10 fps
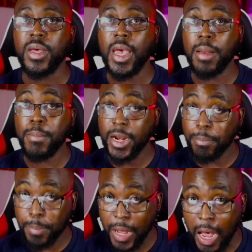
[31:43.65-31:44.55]
and by the
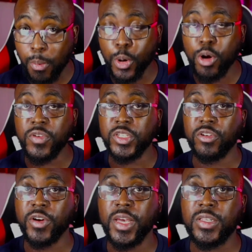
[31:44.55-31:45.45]
power of his
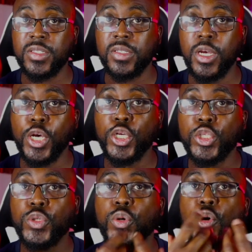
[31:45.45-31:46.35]
grace
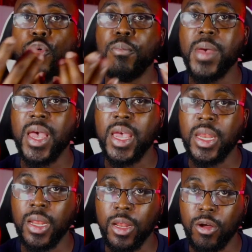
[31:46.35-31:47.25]
to obey
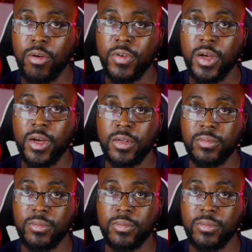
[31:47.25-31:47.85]
the law of God.